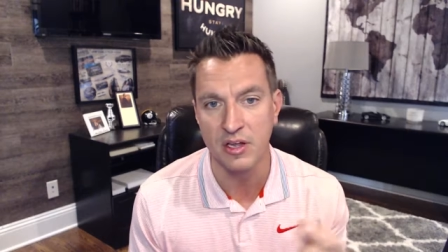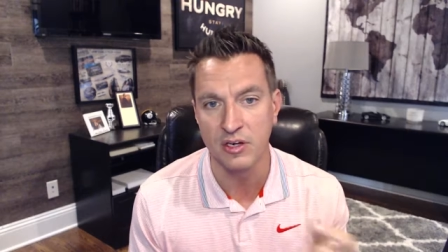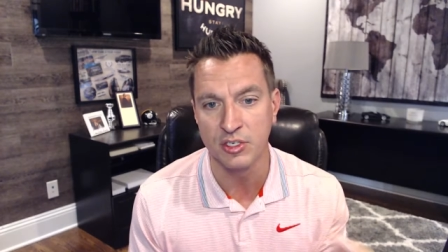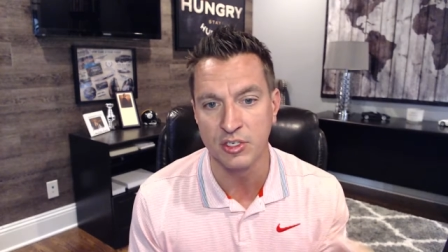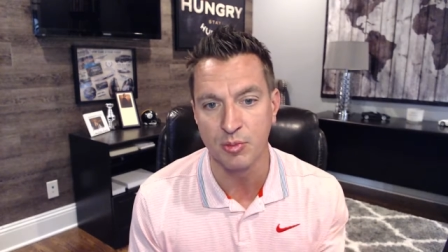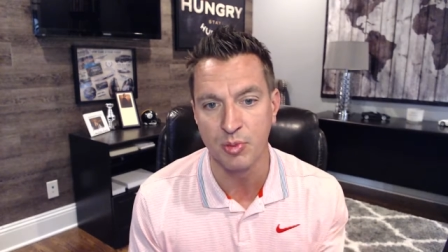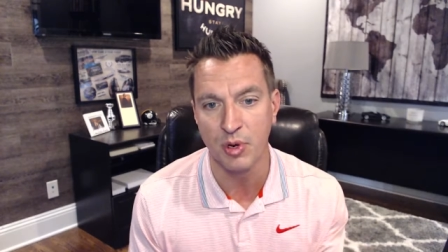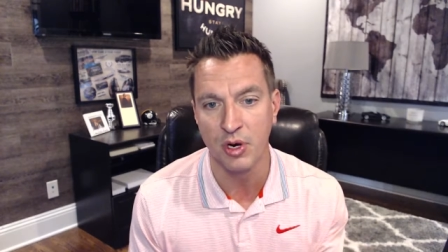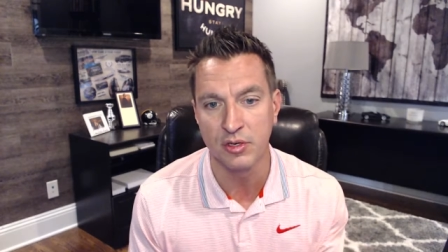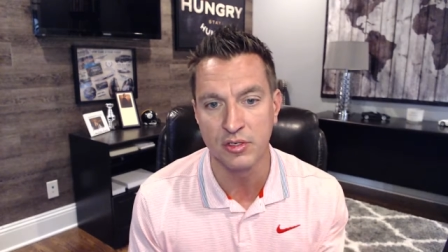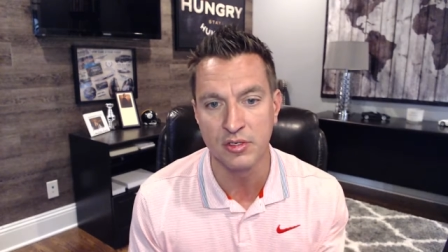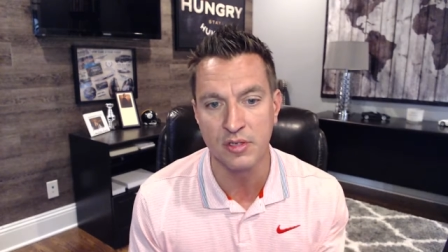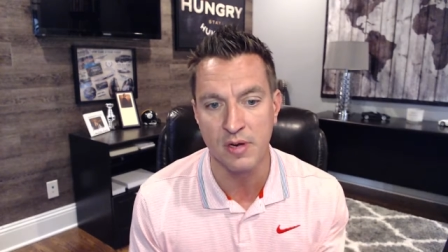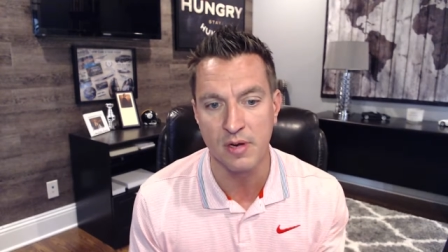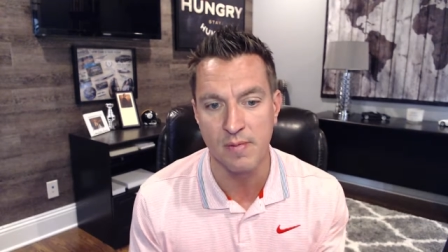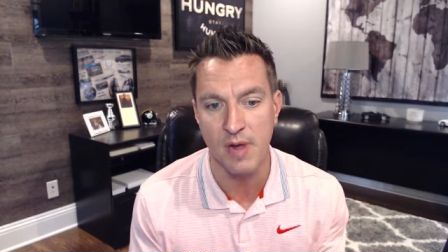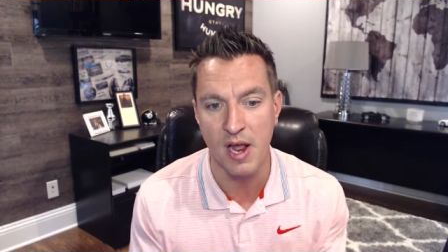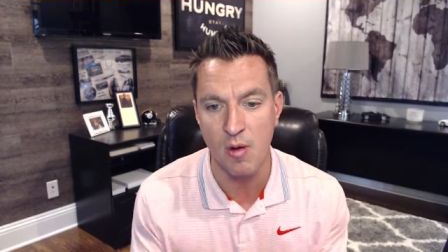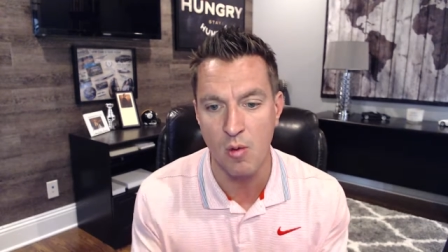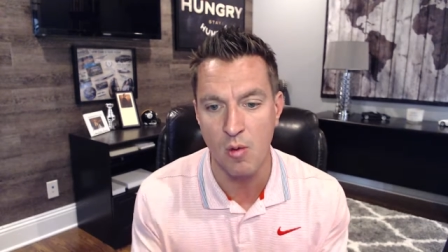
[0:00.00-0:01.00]
There's a post
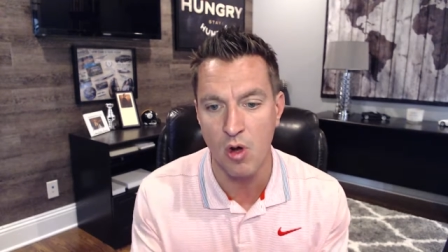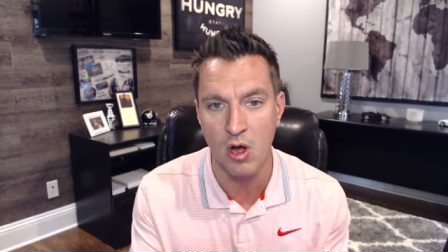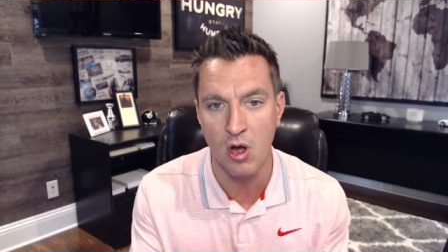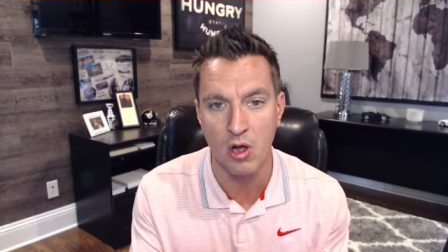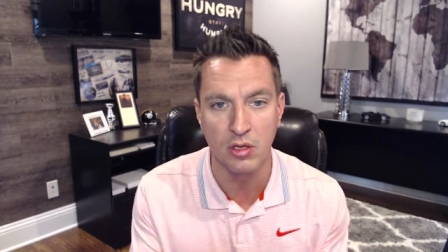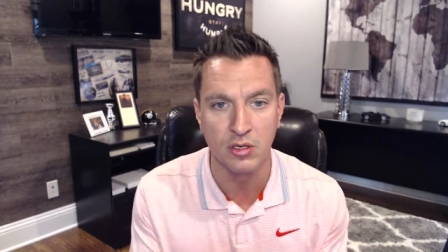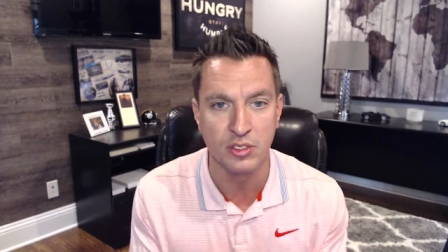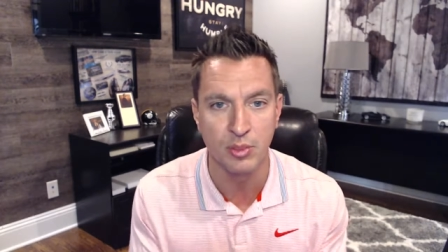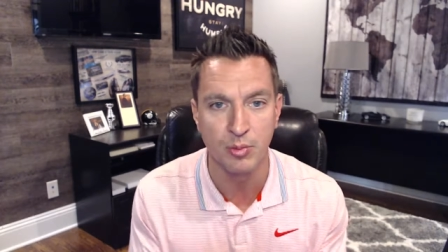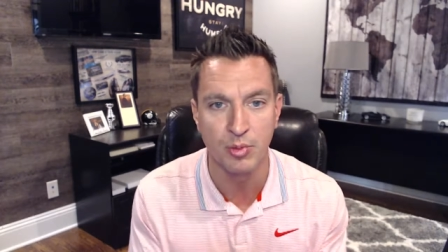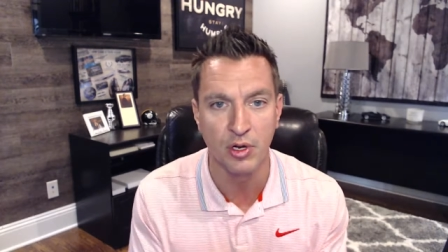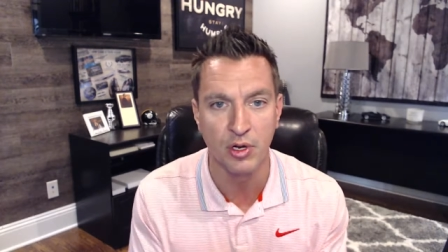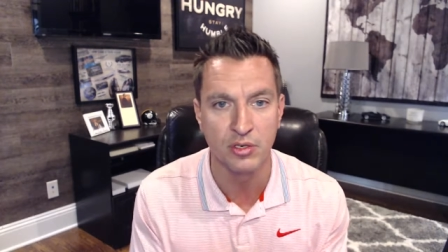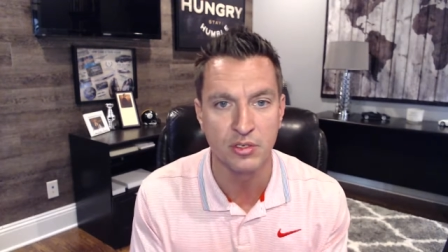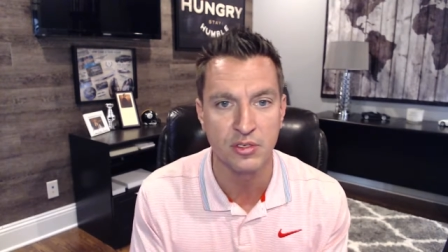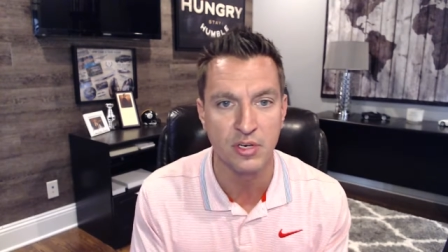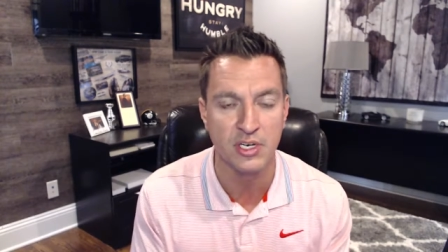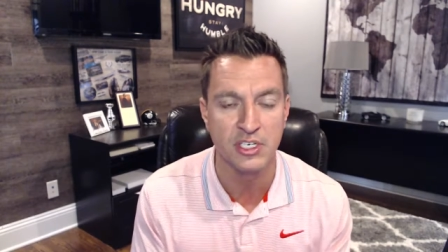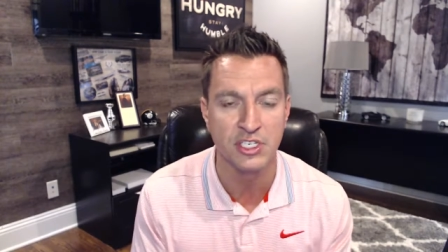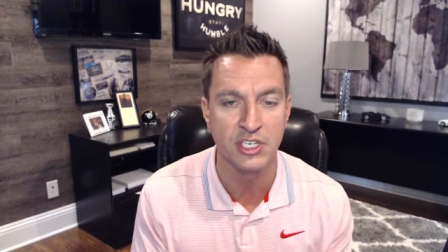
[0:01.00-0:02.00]
on my wall. There's a
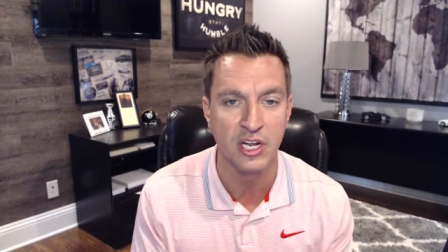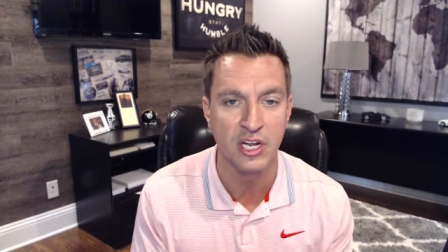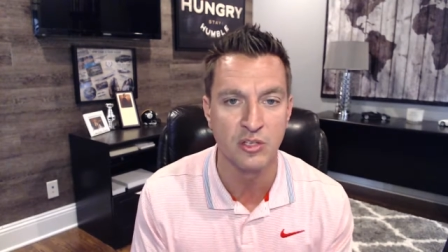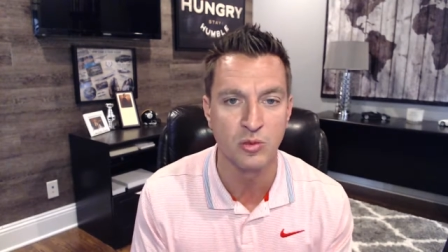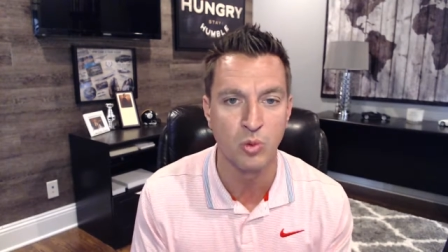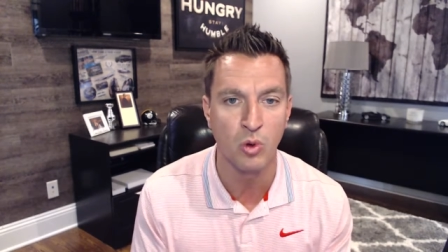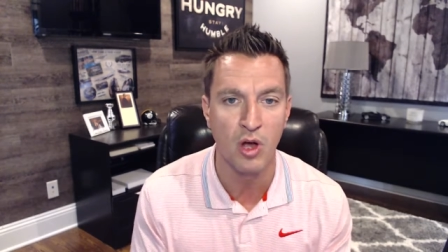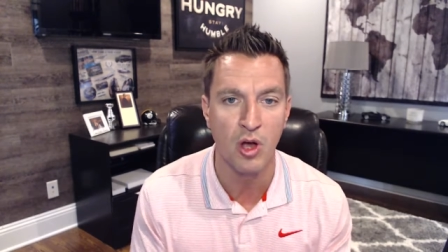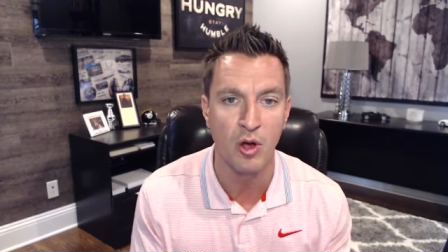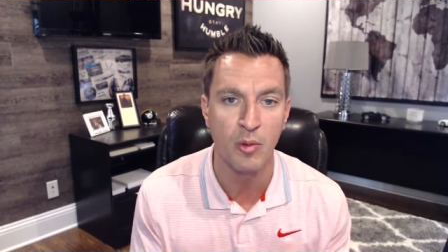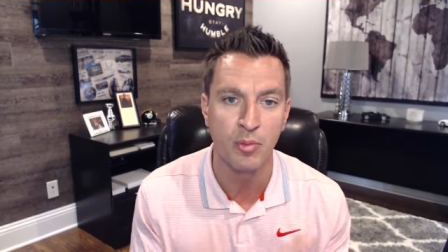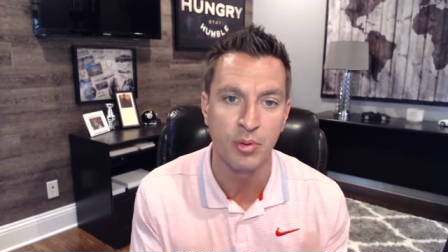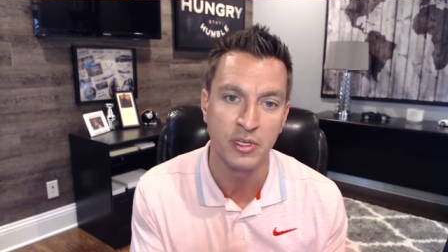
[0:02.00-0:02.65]
post on Judd's wall.